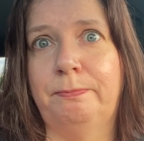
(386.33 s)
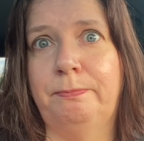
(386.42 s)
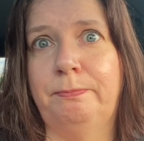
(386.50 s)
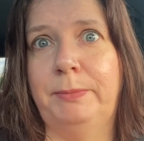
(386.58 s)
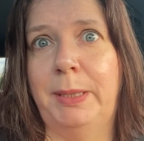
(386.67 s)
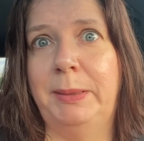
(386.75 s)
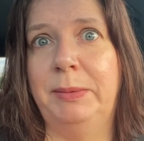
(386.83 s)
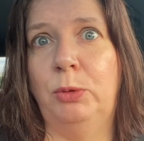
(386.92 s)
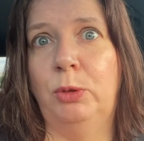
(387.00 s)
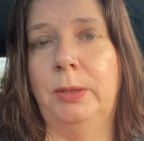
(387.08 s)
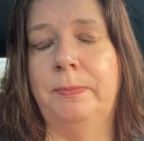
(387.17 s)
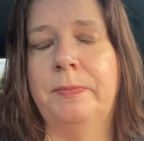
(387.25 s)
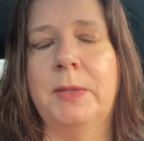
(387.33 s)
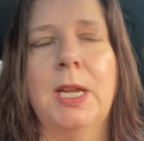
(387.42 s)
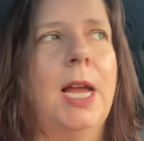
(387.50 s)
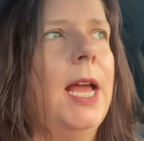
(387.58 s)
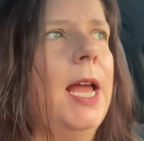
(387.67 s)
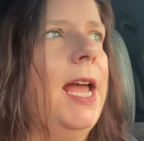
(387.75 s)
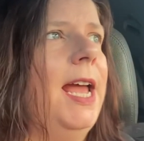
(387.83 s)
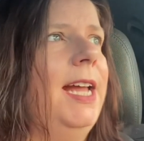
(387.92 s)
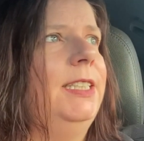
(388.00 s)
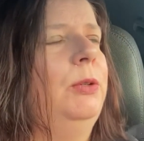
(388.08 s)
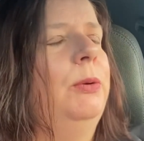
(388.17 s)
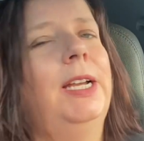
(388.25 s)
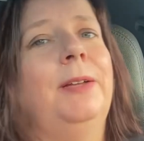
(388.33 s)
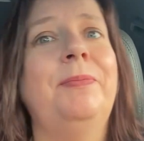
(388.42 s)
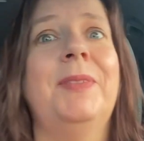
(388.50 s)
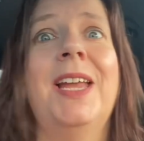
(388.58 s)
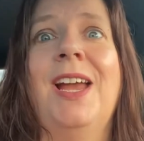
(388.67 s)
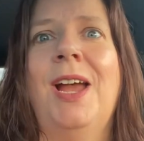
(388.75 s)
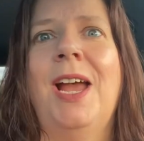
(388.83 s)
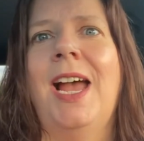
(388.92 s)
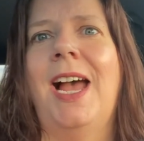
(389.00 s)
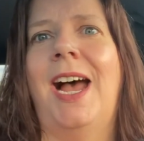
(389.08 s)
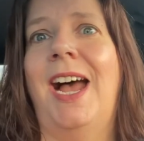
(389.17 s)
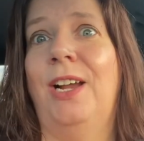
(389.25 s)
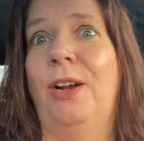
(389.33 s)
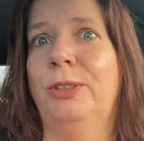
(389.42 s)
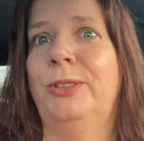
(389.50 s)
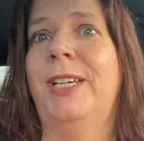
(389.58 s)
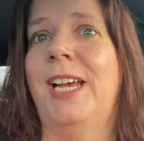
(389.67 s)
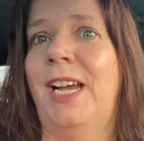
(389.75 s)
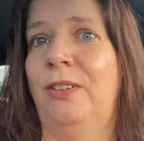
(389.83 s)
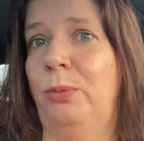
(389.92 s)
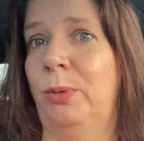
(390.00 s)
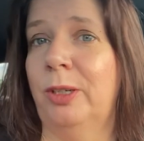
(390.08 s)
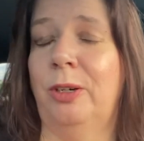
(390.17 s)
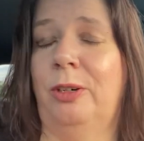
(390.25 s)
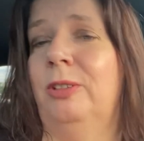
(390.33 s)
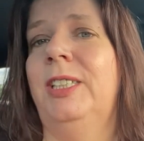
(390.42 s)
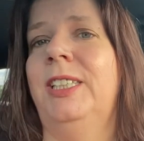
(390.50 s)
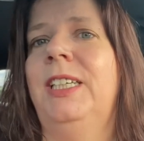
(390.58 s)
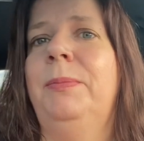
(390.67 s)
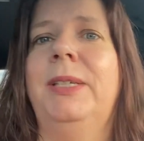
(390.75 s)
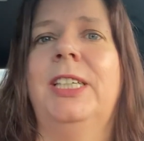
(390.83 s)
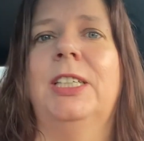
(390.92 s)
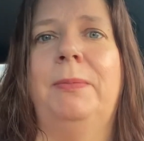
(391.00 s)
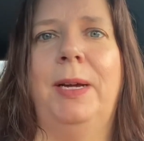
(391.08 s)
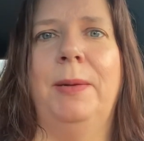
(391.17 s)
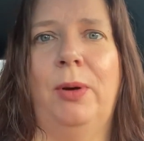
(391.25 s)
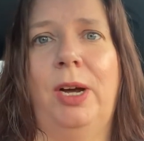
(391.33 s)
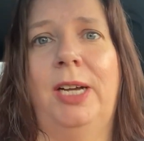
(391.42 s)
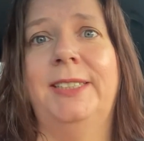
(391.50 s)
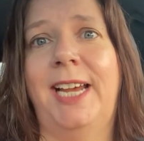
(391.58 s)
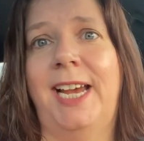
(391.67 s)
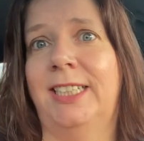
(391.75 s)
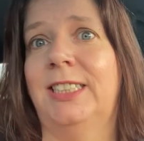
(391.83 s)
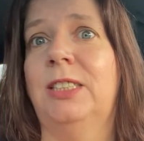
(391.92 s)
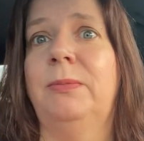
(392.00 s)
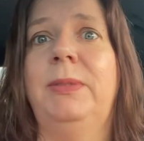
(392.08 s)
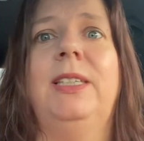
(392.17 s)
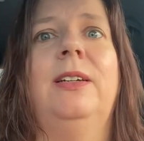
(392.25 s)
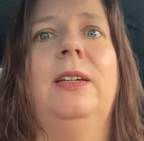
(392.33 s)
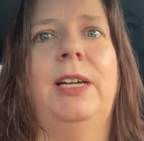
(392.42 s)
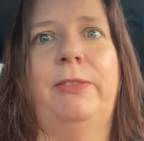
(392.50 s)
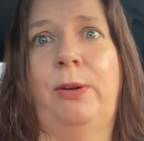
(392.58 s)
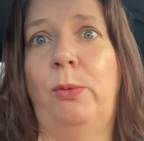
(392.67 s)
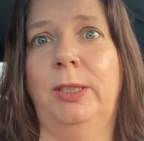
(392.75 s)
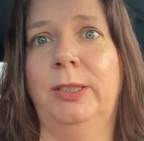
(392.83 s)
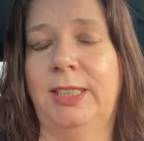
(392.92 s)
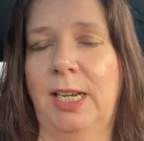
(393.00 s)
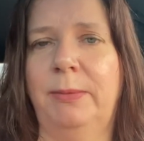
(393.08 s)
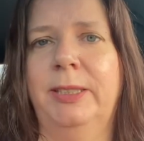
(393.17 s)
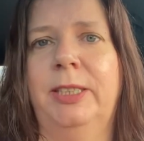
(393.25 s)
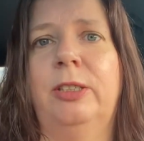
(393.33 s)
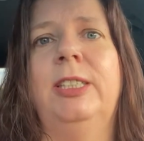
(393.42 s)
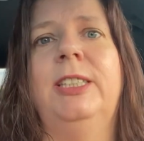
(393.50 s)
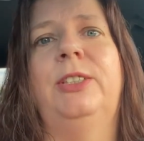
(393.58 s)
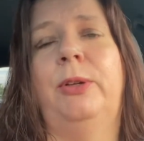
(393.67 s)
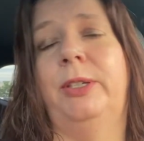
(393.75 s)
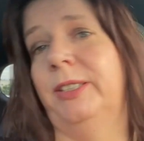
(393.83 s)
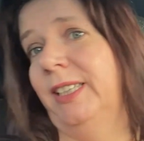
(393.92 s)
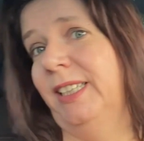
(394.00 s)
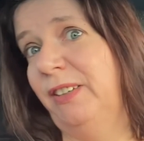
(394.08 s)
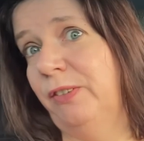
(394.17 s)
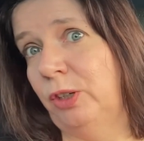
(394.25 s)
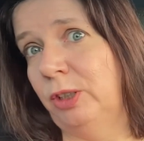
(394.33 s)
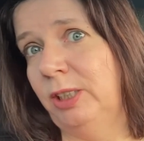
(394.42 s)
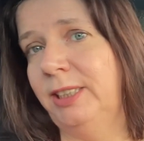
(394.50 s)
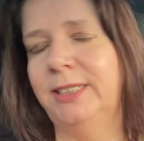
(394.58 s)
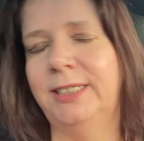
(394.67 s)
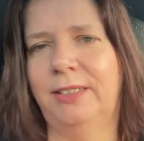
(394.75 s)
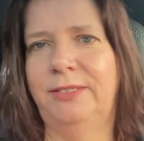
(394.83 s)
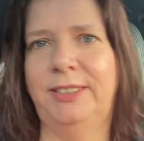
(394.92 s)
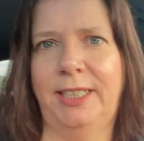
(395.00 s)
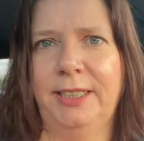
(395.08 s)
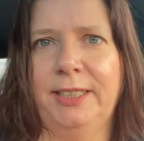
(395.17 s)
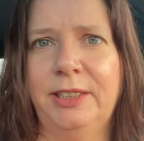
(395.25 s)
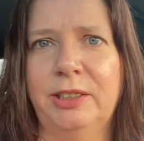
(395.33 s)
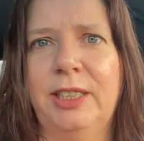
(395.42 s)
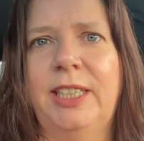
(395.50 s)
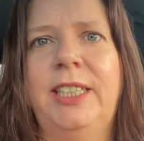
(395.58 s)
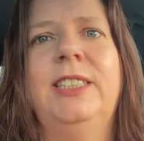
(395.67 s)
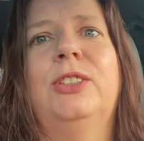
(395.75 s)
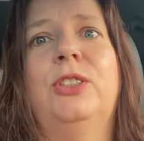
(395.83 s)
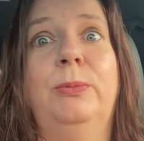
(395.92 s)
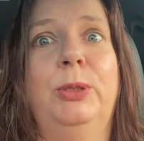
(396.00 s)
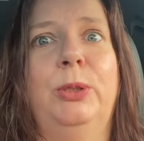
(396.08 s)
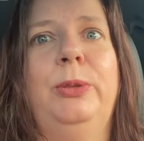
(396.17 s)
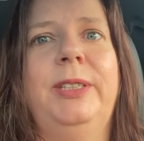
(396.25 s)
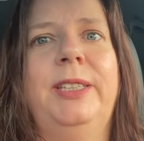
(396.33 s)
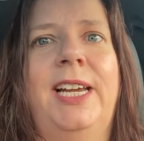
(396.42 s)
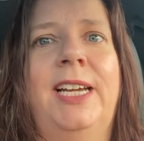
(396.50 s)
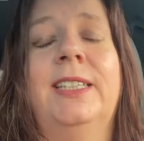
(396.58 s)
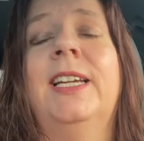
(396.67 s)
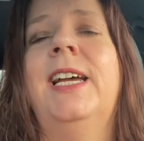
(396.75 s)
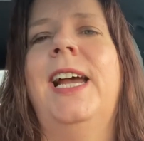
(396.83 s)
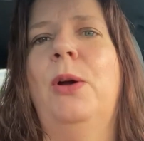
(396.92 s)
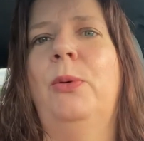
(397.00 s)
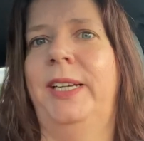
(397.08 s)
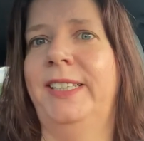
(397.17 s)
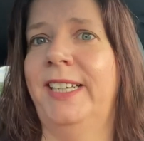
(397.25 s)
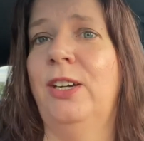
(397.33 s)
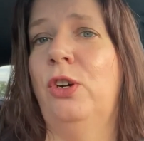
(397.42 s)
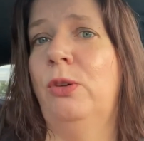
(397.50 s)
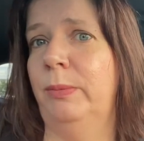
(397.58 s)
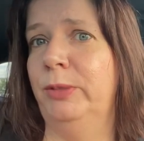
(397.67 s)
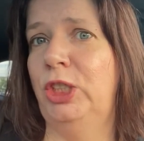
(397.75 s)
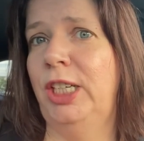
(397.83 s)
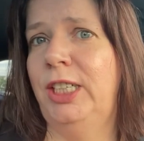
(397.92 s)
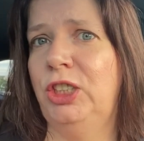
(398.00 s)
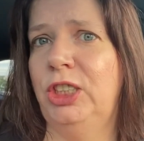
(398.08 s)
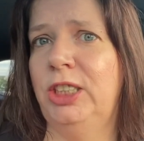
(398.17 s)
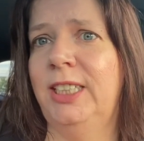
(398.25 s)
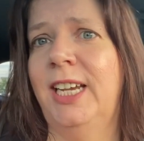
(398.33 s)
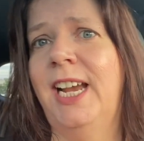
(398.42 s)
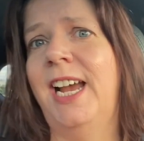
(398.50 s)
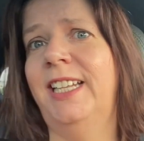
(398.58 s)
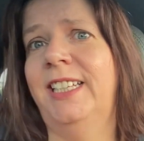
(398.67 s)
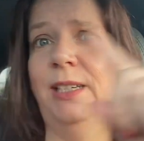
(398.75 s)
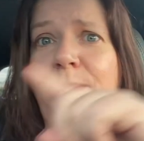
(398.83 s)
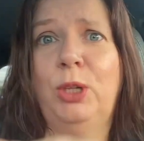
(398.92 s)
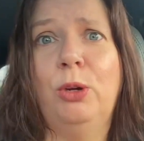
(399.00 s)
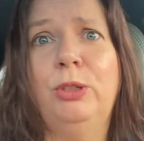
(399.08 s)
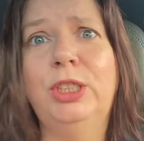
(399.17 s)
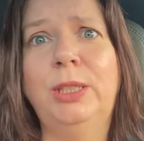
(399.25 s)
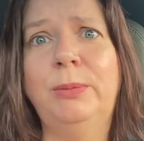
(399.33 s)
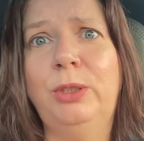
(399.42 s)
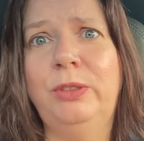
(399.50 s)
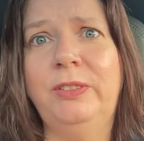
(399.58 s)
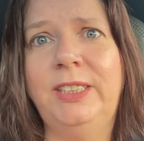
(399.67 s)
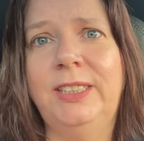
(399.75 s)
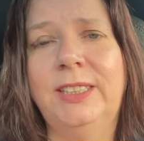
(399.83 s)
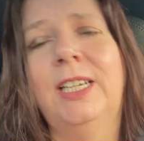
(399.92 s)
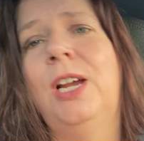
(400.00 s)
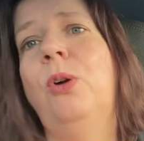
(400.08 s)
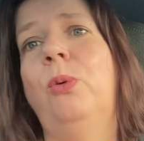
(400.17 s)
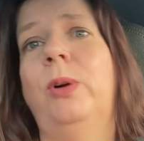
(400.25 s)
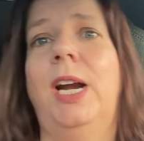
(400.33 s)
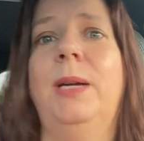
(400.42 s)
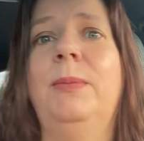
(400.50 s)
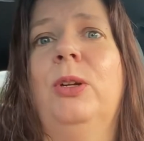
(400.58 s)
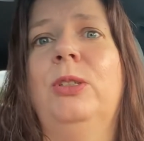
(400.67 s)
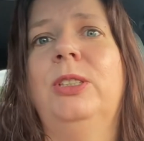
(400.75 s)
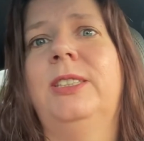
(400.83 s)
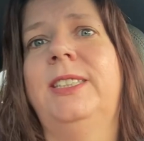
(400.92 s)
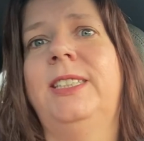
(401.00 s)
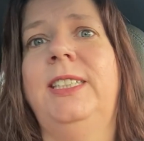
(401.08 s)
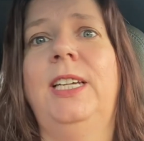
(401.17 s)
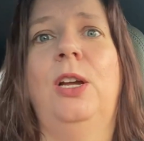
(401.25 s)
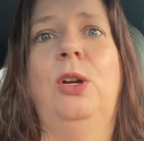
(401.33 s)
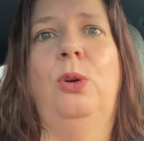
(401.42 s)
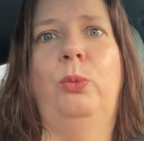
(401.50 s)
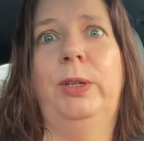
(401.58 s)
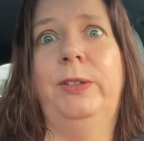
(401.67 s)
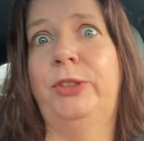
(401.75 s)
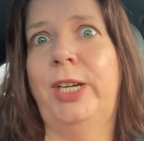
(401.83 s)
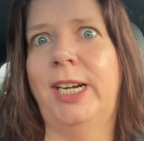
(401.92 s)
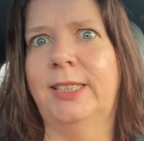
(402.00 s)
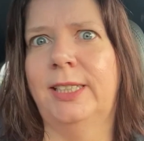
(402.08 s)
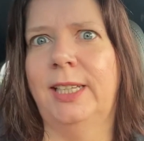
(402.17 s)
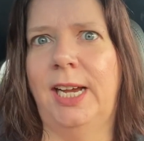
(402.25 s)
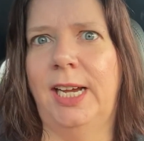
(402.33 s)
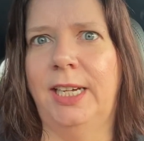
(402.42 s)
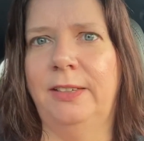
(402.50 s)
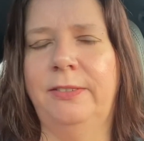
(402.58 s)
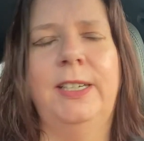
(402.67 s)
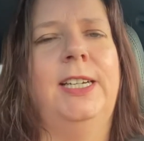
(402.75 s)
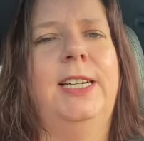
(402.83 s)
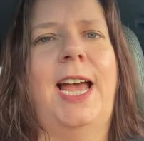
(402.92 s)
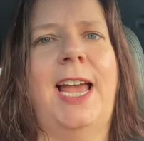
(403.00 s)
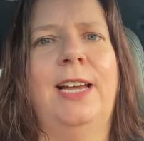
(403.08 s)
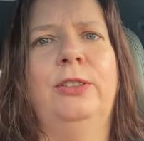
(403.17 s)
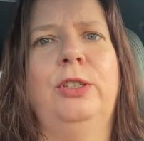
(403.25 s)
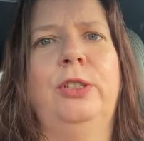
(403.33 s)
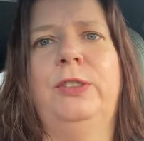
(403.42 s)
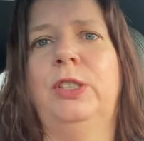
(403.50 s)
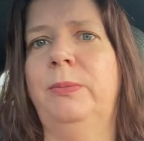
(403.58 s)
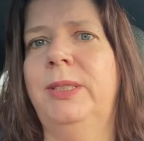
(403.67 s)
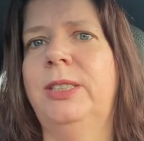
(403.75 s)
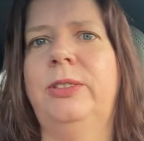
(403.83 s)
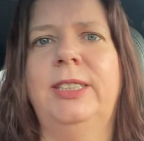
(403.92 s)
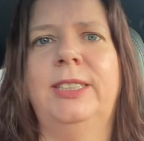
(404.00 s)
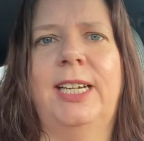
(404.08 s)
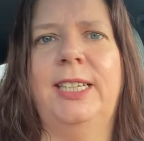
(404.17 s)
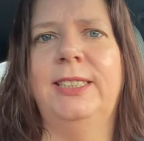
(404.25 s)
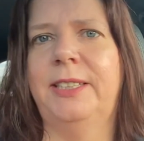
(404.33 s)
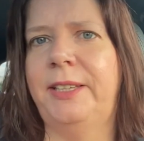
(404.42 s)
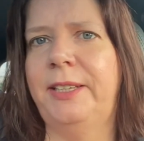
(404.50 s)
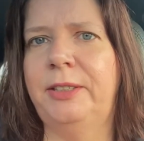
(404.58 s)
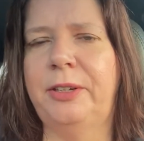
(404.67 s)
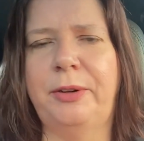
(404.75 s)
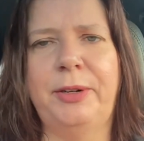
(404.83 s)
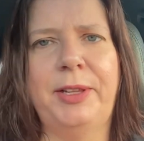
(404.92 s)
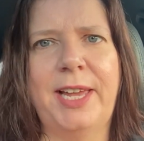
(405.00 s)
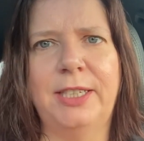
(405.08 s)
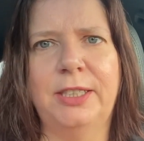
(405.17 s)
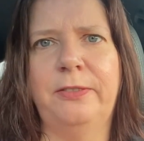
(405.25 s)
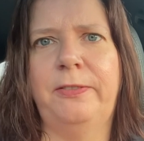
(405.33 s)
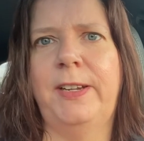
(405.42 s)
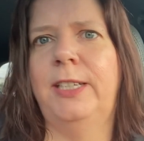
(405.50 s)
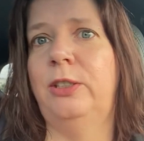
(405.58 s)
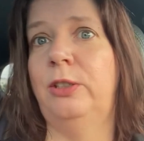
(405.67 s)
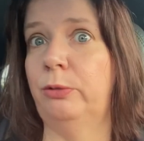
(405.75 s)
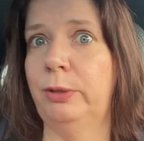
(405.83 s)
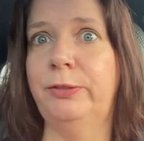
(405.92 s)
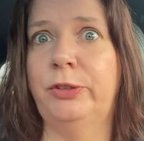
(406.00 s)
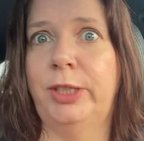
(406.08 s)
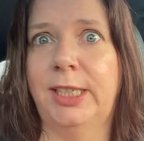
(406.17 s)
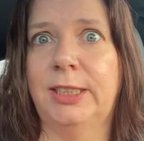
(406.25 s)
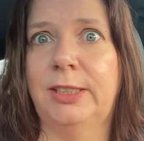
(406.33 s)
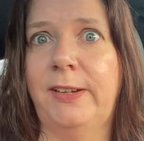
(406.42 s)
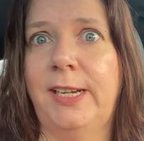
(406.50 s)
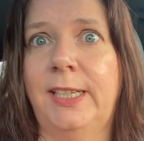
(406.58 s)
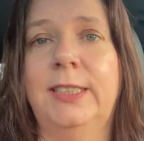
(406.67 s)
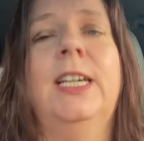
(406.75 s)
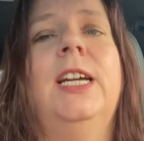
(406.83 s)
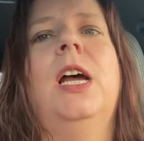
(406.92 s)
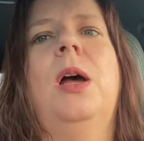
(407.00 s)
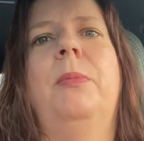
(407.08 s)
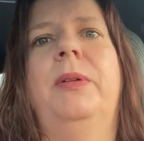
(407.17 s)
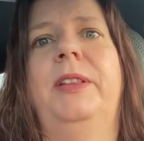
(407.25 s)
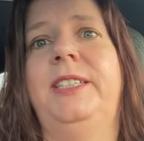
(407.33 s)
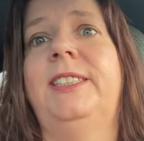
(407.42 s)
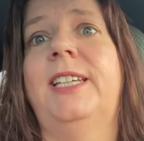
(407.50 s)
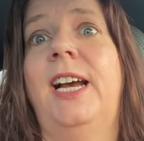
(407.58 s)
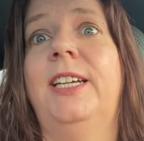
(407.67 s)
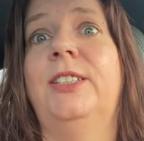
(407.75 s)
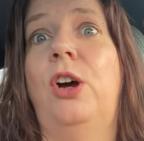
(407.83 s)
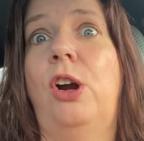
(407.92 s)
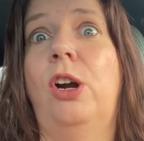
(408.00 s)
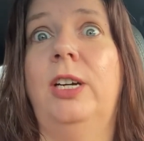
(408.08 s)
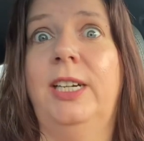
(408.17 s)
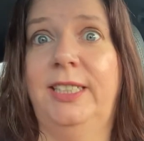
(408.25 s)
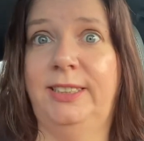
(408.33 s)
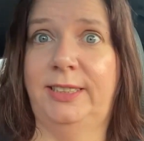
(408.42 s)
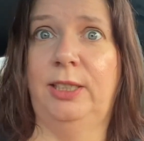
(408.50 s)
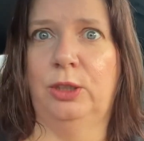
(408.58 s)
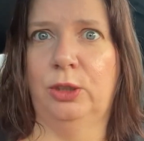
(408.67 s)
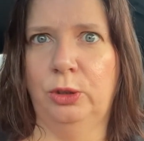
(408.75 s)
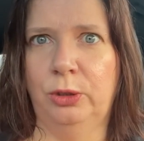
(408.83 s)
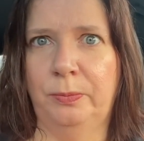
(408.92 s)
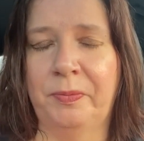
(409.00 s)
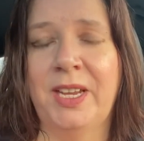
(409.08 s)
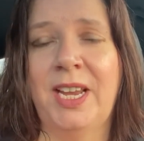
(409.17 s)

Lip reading: Maybe more. Anyway, I also get out of work early because my boss asked me if I wanted to come in early so I could leave early instead of staying here late. So I'm doing that, and when I get home, I'm changing, and then I'm going to the movies where I'm going to see Riff Tracks live. I don't know if you're a Mystery Science Theater 3000 fan or a Riff Tracks fan, but these guys are hysterical.